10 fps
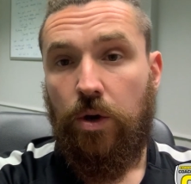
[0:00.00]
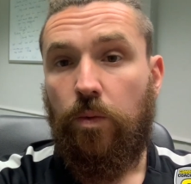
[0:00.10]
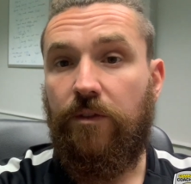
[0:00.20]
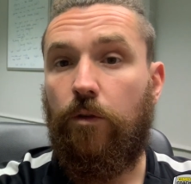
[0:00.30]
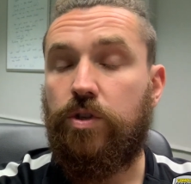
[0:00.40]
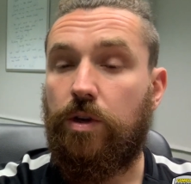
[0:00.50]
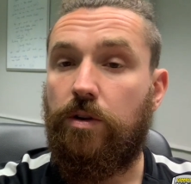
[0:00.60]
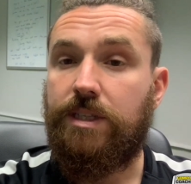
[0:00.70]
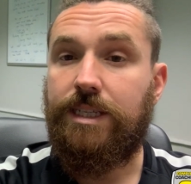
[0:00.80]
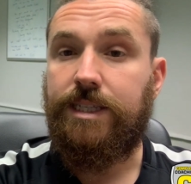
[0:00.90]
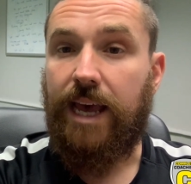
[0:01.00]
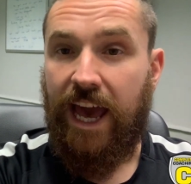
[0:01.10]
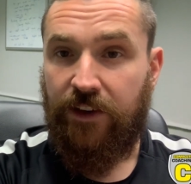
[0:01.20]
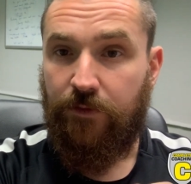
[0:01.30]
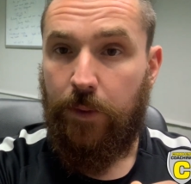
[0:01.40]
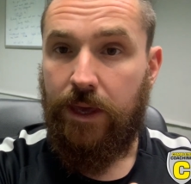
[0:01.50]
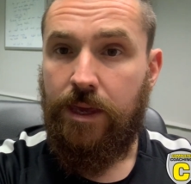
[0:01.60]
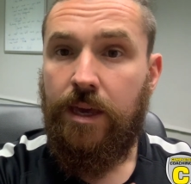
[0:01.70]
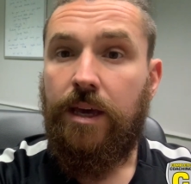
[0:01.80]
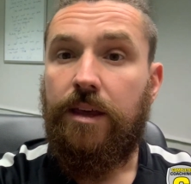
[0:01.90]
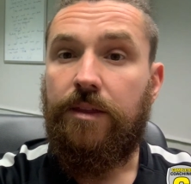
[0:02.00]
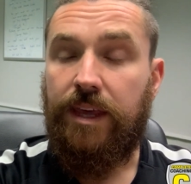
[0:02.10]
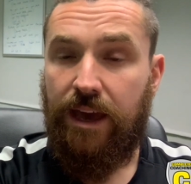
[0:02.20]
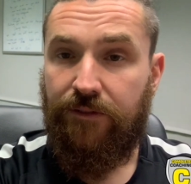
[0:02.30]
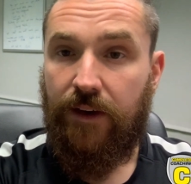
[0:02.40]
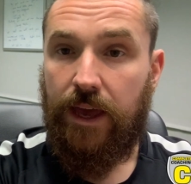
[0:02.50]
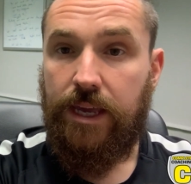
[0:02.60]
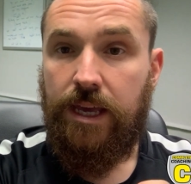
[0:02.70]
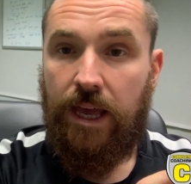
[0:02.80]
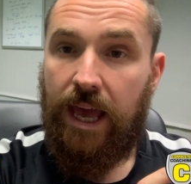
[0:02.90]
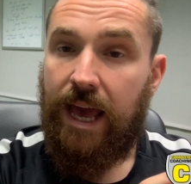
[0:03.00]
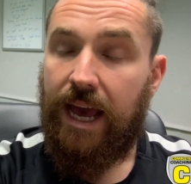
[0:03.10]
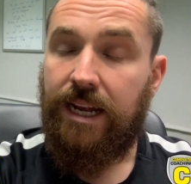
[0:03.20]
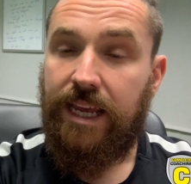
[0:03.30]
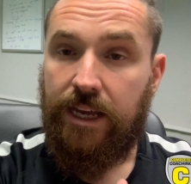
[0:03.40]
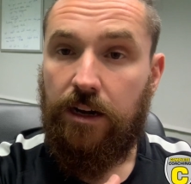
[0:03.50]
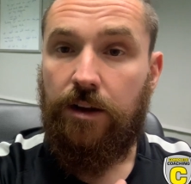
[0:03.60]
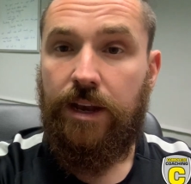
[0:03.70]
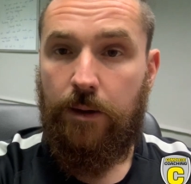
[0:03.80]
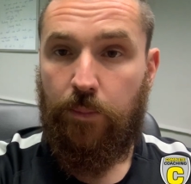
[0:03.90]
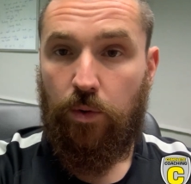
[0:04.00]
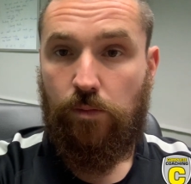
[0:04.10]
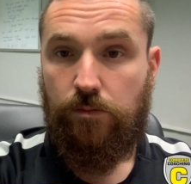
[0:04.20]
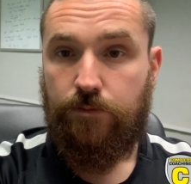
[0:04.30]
We've also looked into AFP, the FA and England Netball.